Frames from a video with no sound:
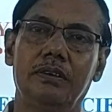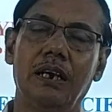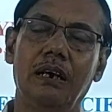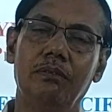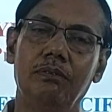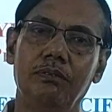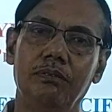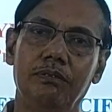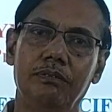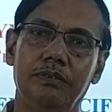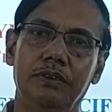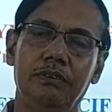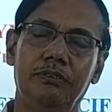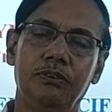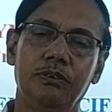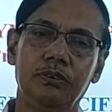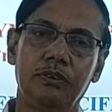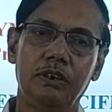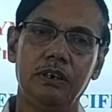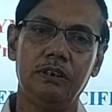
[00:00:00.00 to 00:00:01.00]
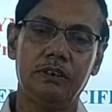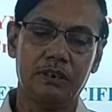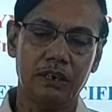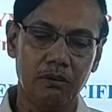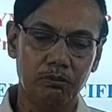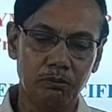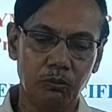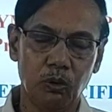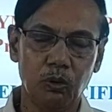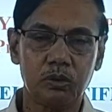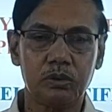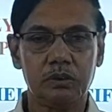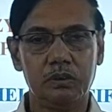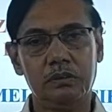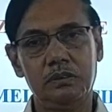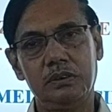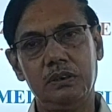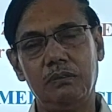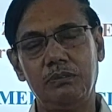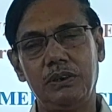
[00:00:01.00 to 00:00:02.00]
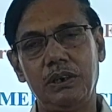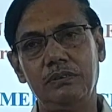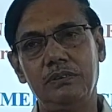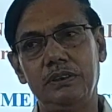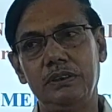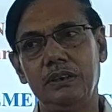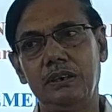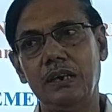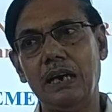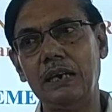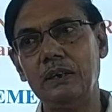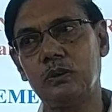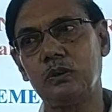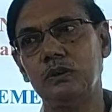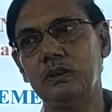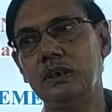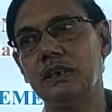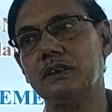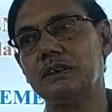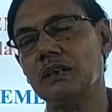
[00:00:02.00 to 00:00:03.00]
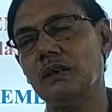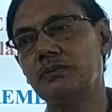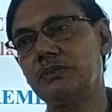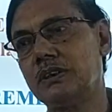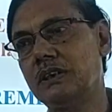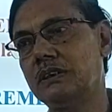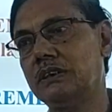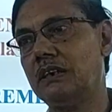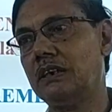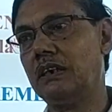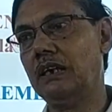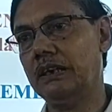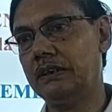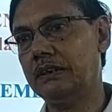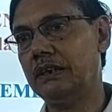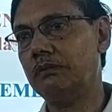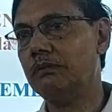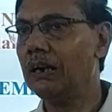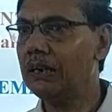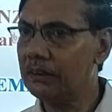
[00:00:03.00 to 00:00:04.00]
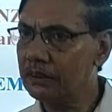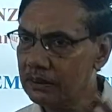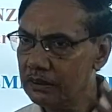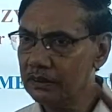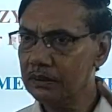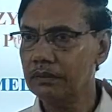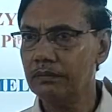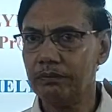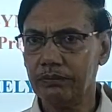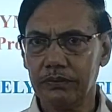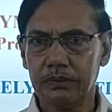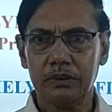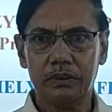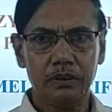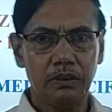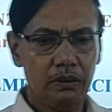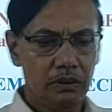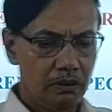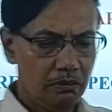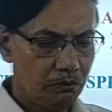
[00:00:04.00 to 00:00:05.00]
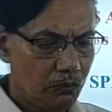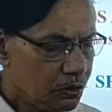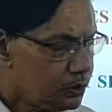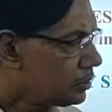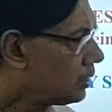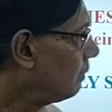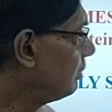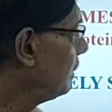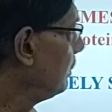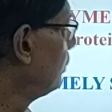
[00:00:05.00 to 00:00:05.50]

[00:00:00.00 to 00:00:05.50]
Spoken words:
Some, if you read some books, sometimes it is a nitrogenous substance or like that, but most